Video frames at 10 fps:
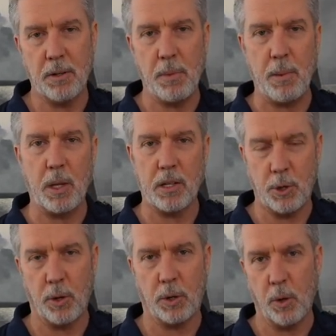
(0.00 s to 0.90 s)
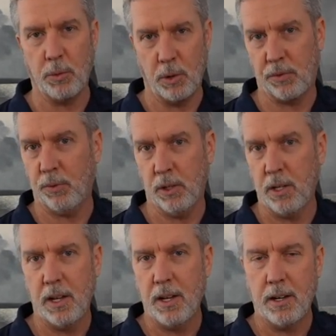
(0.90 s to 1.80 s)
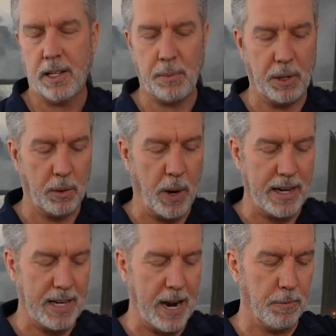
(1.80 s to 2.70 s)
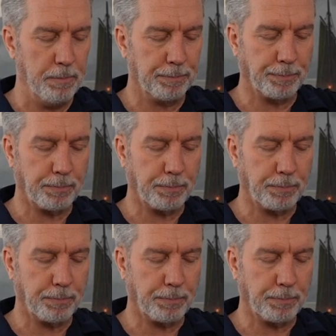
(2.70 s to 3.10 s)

So maybe the shorter cord was for keeping the weight down